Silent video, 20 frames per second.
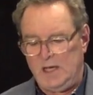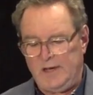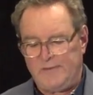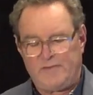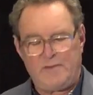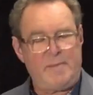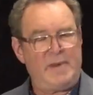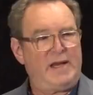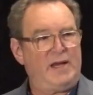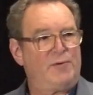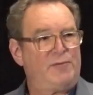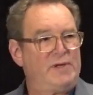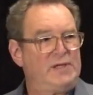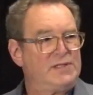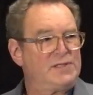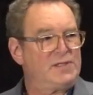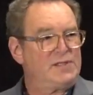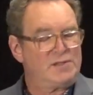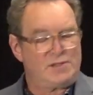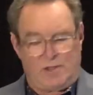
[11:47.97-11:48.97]
For many
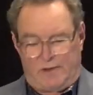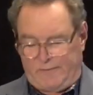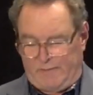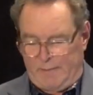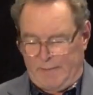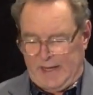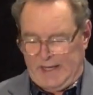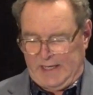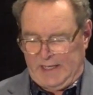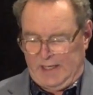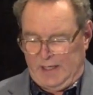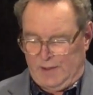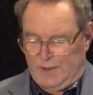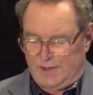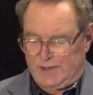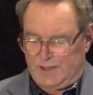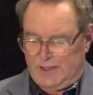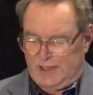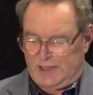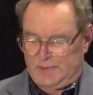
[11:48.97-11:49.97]
reasons, over many
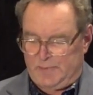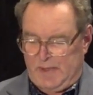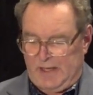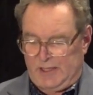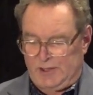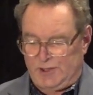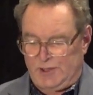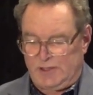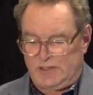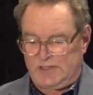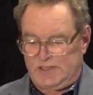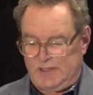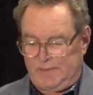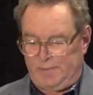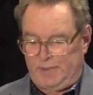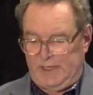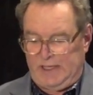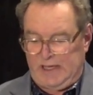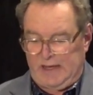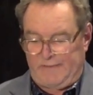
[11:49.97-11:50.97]
years, the expansion
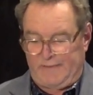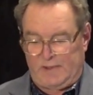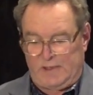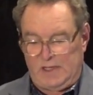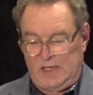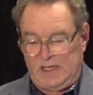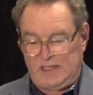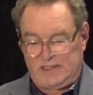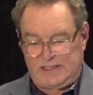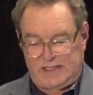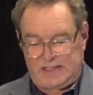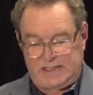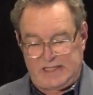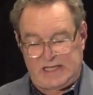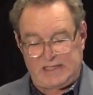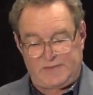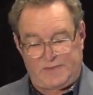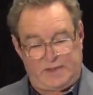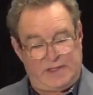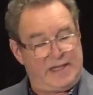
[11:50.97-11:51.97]
simply never
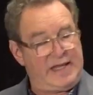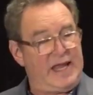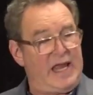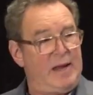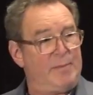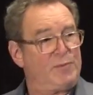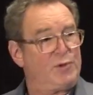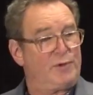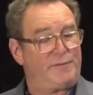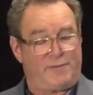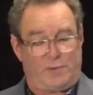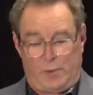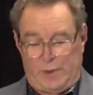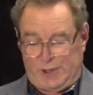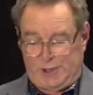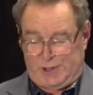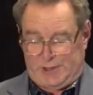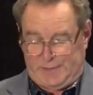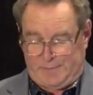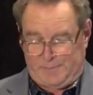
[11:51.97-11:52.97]
successfully came to
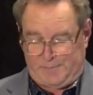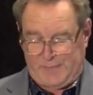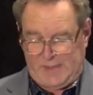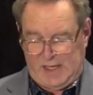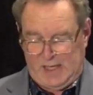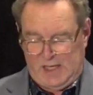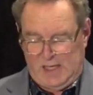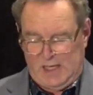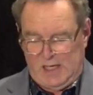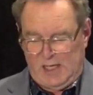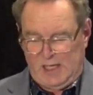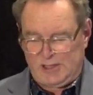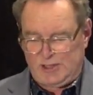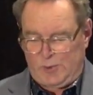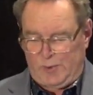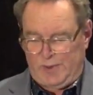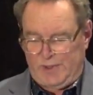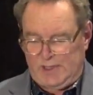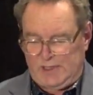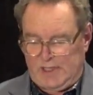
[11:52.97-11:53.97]
fruition.
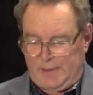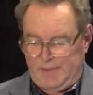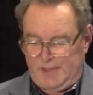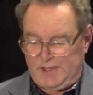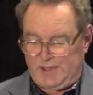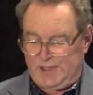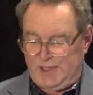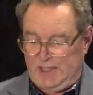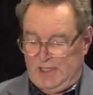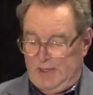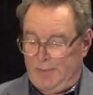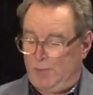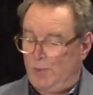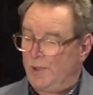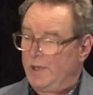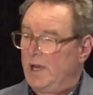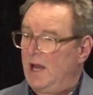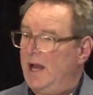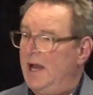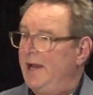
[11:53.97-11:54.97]
So when the WCD
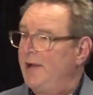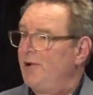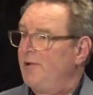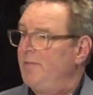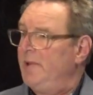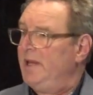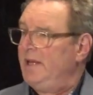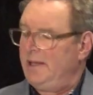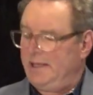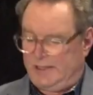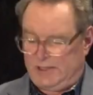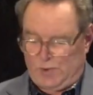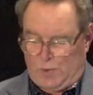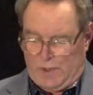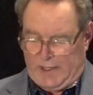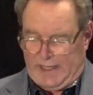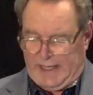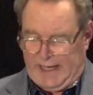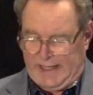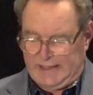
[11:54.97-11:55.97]
board hired me in
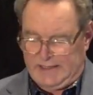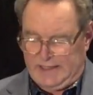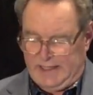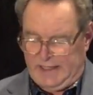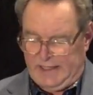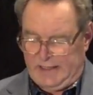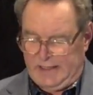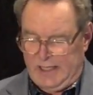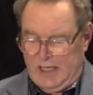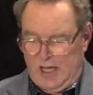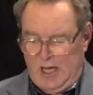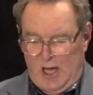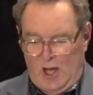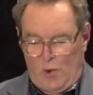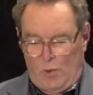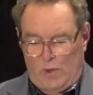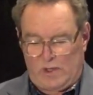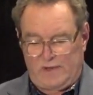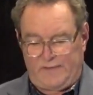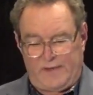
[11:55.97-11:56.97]
2018,
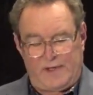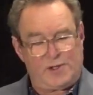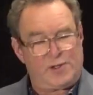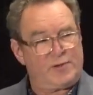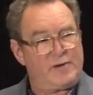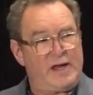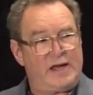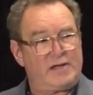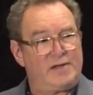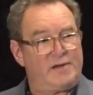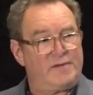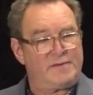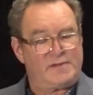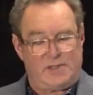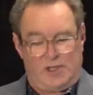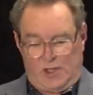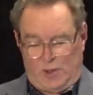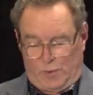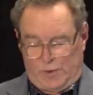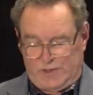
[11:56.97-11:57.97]
one of their directives
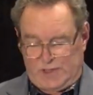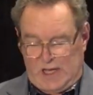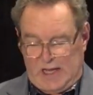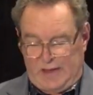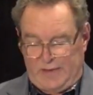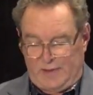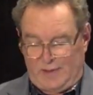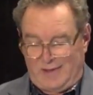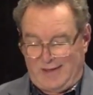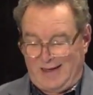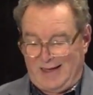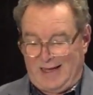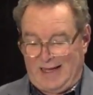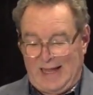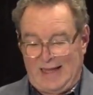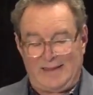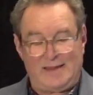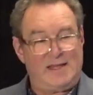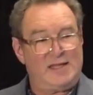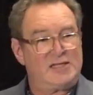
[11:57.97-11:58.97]
was either
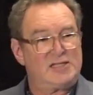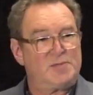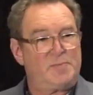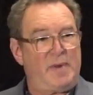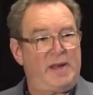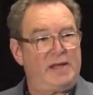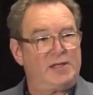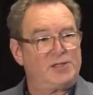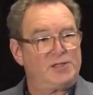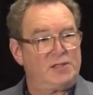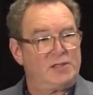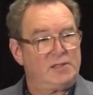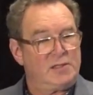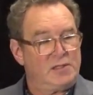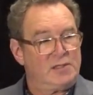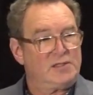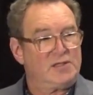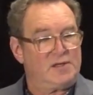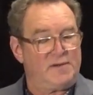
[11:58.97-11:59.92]
get the expansion to